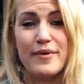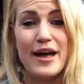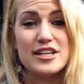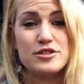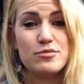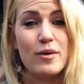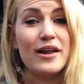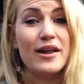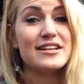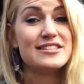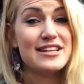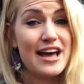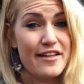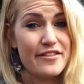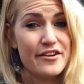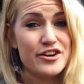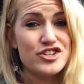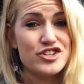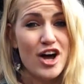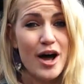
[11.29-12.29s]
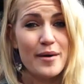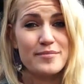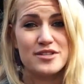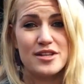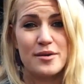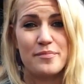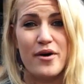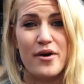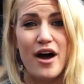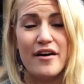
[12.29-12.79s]
as well as other shops in
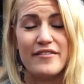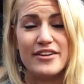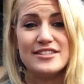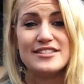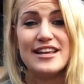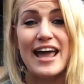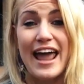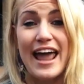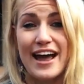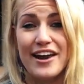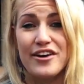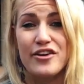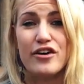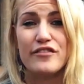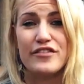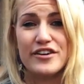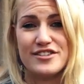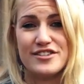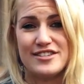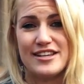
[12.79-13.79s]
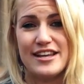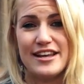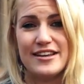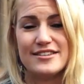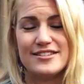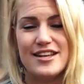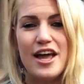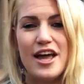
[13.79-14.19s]
the province and overseas,